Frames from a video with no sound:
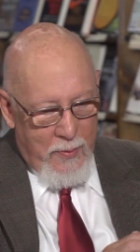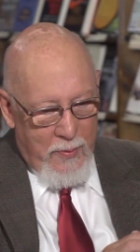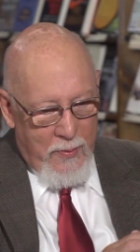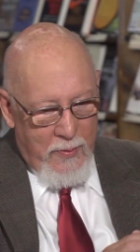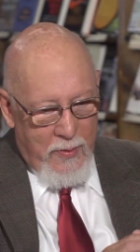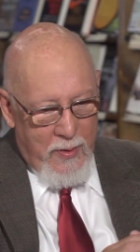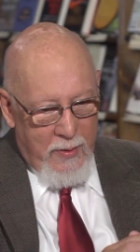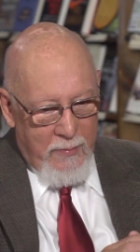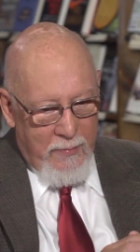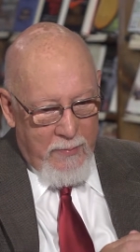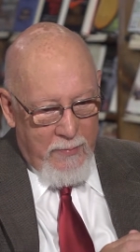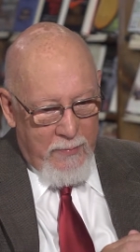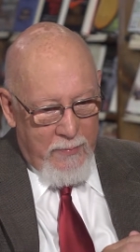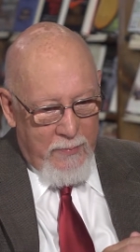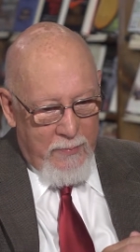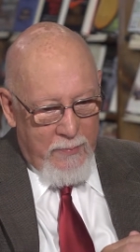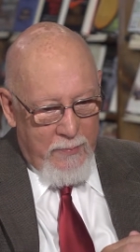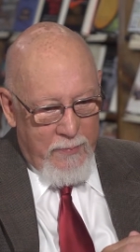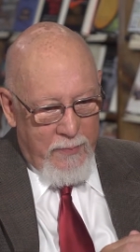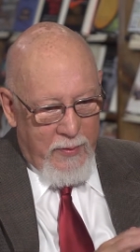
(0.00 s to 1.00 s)
the
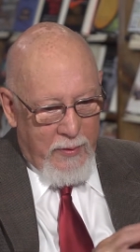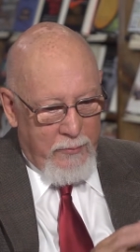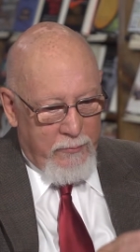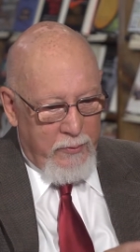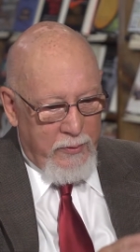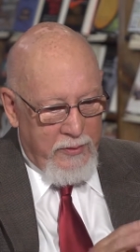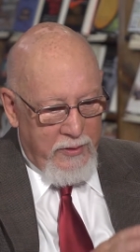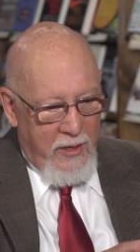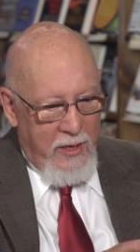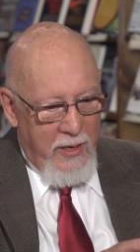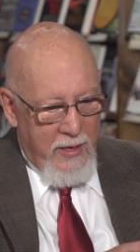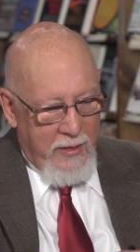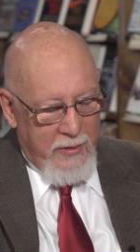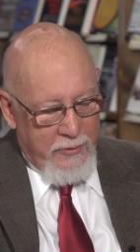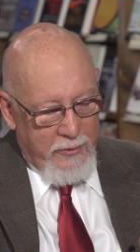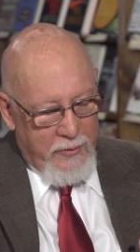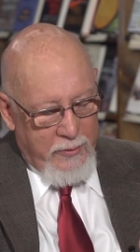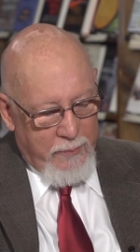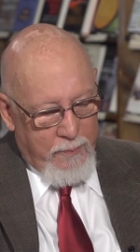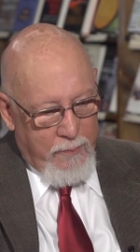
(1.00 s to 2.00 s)

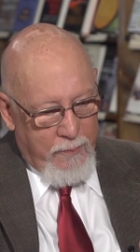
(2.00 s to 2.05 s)
dressage,